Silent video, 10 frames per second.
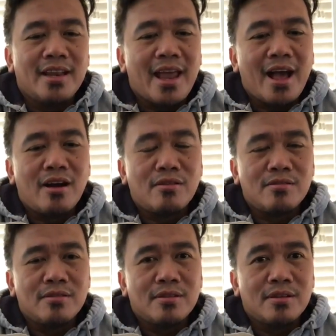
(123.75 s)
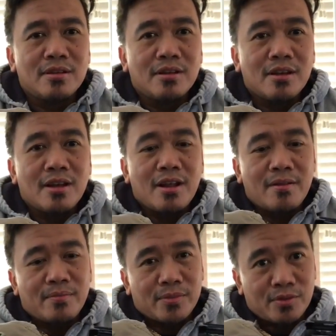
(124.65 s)
Now,
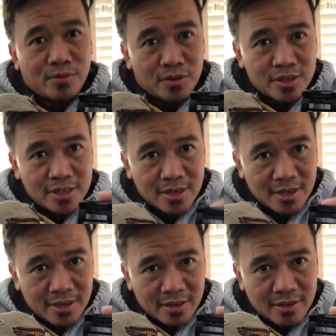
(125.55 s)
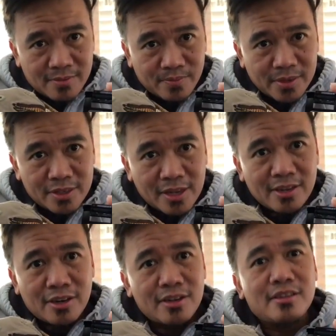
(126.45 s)
of course, the
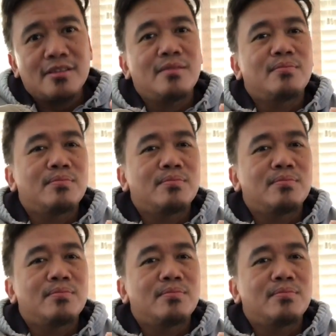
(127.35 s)
standard